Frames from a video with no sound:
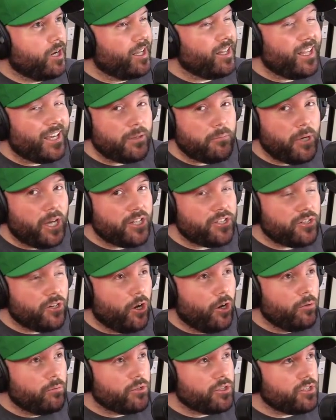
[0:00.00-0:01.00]
like mashing
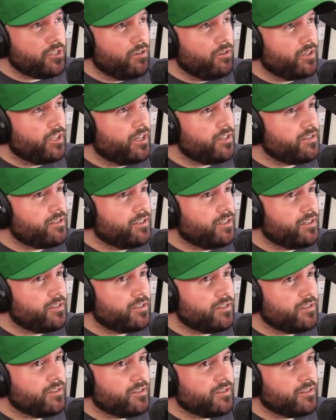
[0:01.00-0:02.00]
homers, you know, and guessing
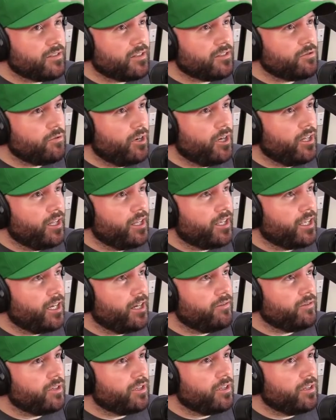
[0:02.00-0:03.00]
distances. That's why I like
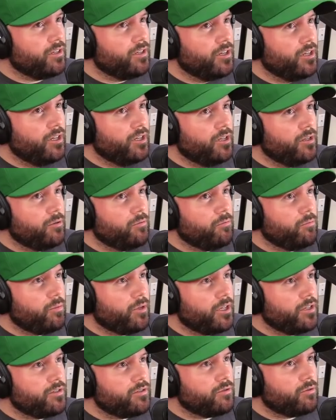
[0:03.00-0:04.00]
having the
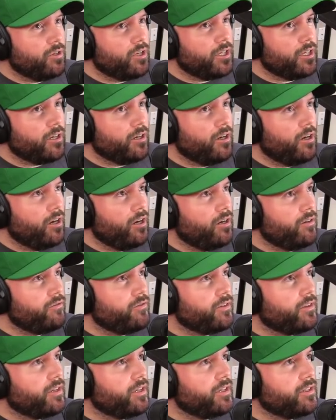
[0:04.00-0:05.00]
base running
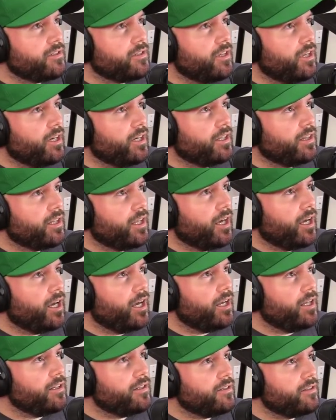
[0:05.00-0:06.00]
off and things like
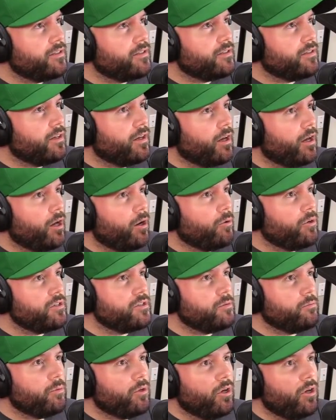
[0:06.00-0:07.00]
that.
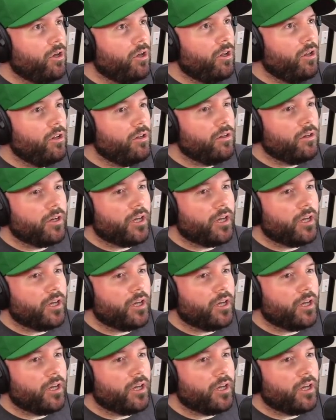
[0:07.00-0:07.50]
Where's the ball?